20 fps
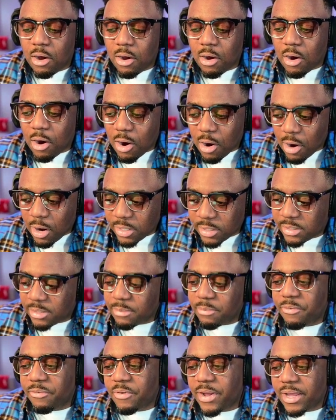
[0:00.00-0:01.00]
Awesome
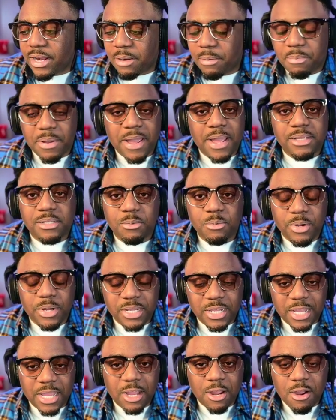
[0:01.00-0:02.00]
fight at bantamweight
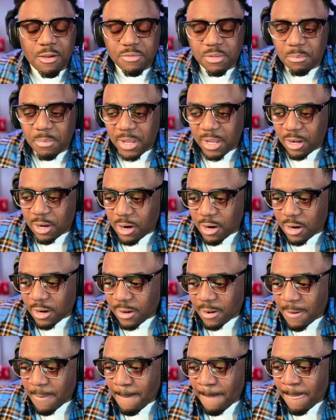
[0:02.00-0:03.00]
to kick off the main card.
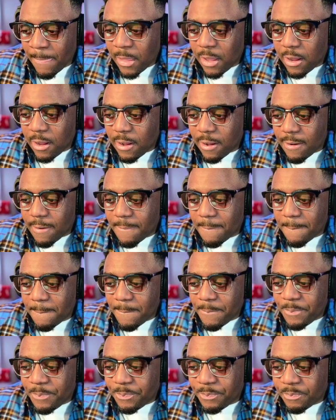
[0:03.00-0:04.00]

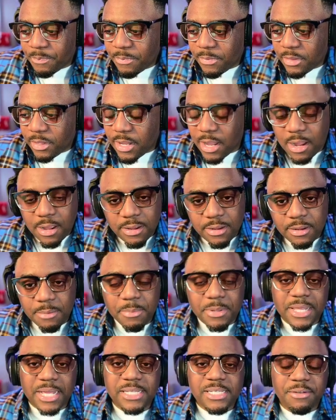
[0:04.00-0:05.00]
Yeah,
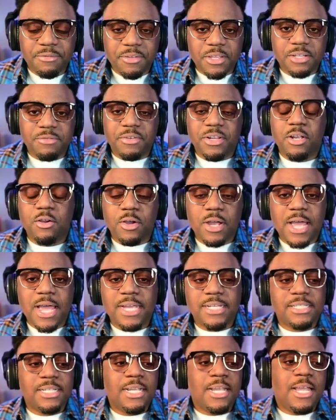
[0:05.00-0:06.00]
but that's it for this video,
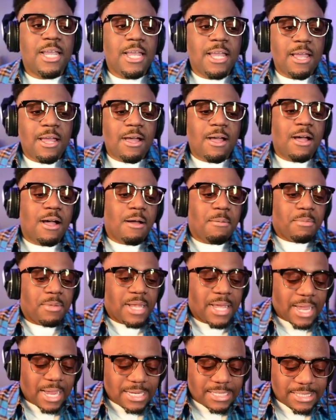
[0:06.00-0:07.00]
guys.
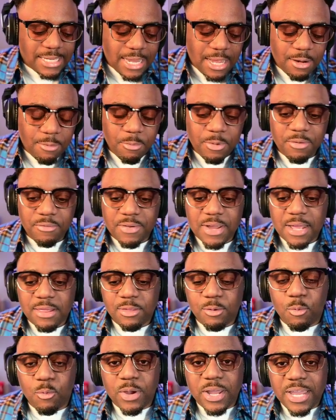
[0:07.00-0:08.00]
Like I said, we've got
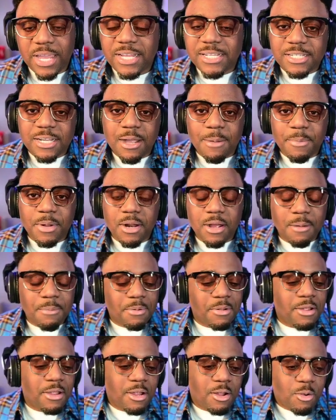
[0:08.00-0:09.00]
the weigh-ins coming up.
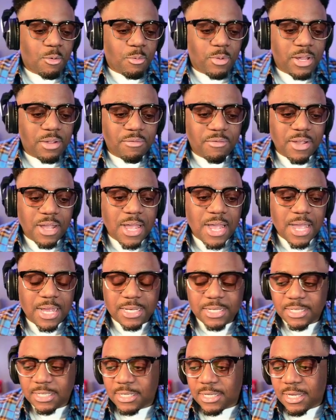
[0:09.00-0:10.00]
We've
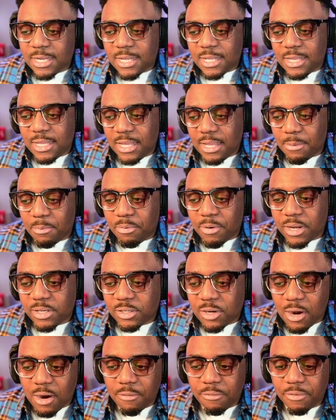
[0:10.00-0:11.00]
got the press
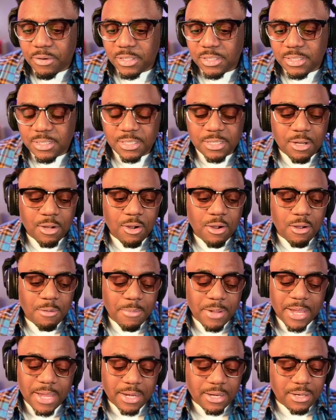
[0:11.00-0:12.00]
conference. Oh,
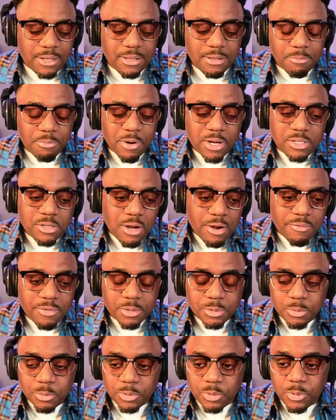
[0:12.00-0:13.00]
man, the press
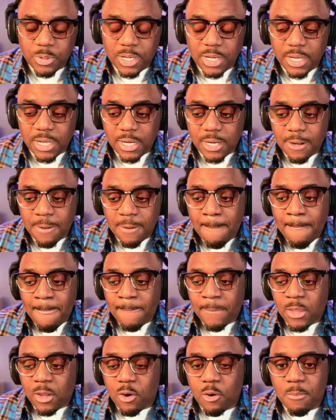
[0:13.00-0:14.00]
conference between
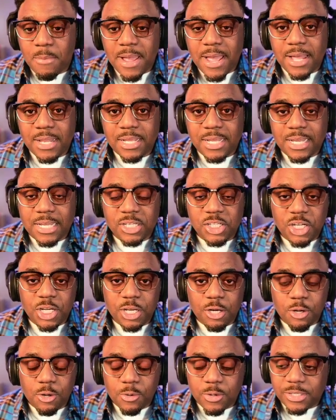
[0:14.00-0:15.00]
O'Malley and
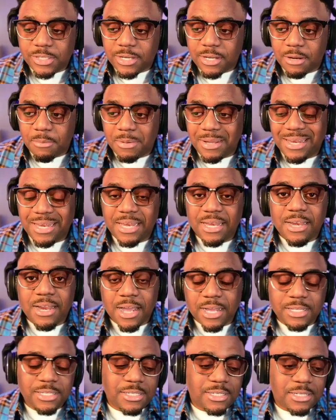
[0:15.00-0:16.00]
Cheeto is going to be
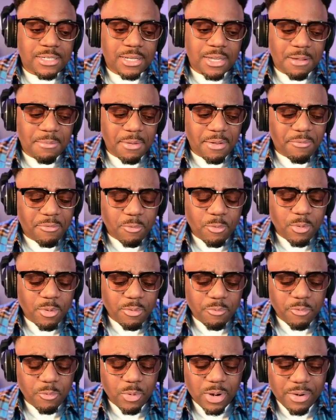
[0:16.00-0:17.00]
nuts. I mean, for
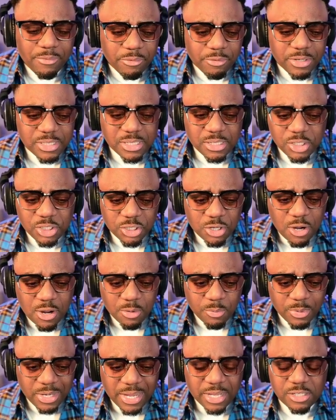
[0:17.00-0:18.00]
whatever reason, Sean,
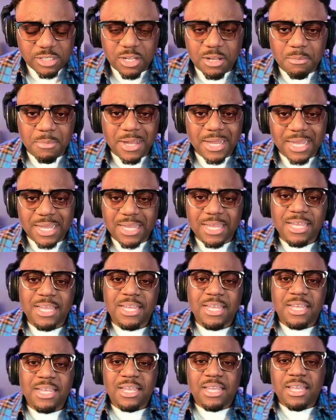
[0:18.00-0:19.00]
when he gets on the mic,
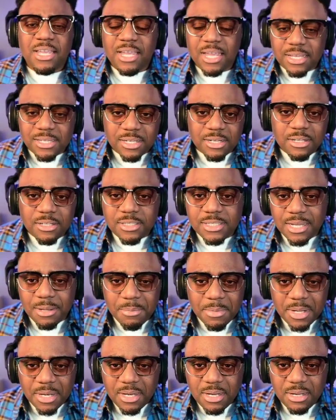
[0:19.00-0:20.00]
he gets a little
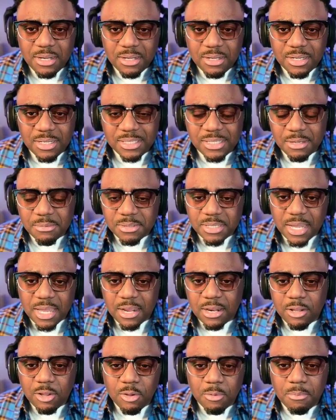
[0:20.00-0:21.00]
timid. He seems to get a
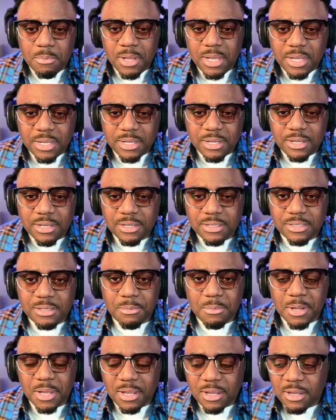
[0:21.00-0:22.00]
little meek to
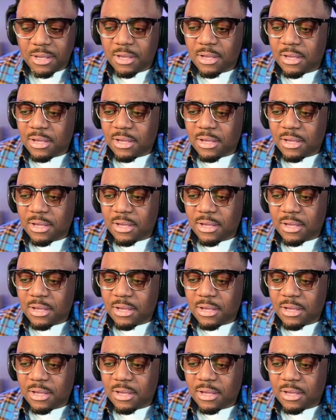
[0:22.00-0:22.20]
me.